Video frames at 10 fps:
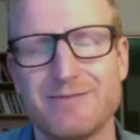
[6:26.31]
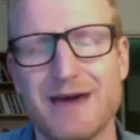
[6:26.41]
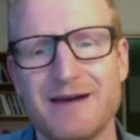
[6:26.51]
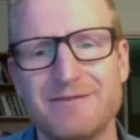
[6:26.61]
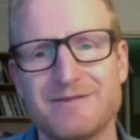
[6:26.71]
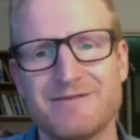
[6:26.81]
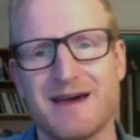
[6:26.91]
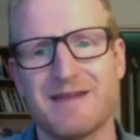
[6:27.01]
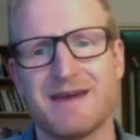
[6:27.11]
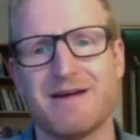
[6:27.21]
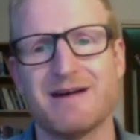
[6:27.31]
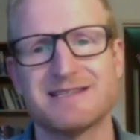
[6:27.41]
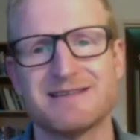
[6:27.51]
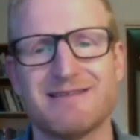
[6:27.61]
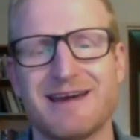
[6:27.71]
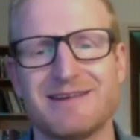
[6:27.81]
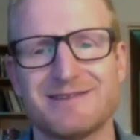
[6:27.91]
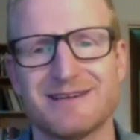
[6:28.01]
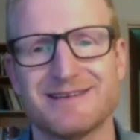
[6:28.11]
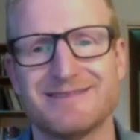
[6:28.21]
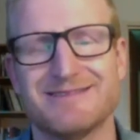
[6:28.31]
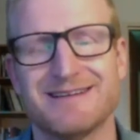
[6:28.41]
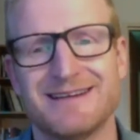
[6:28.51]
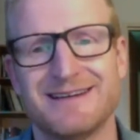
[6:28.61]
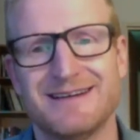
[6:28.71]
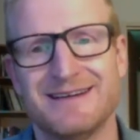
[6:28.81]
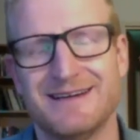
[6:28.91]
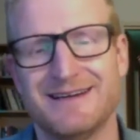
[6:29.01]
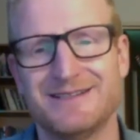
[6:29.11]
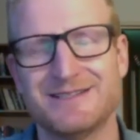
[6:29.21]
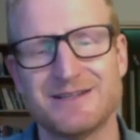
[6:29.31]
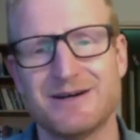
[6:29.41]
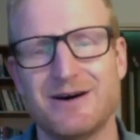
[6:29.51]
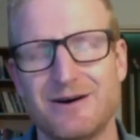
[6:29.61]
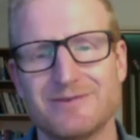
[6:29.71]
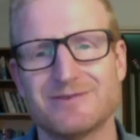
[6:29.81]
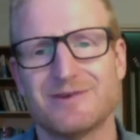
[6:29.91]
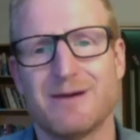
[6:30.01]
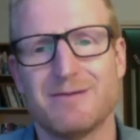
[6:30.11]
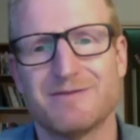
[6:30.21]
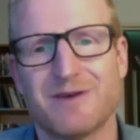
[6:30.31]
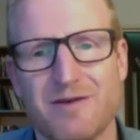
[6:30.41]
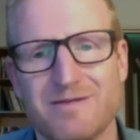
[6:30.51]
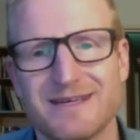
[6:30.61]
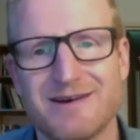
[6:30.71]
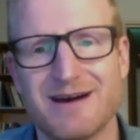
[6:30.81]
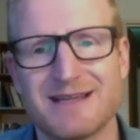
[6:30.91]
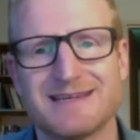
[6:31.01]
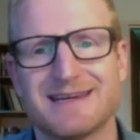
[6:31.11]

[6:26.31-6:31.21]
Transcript: How have you found the isolation and just the whole time of COVID-19?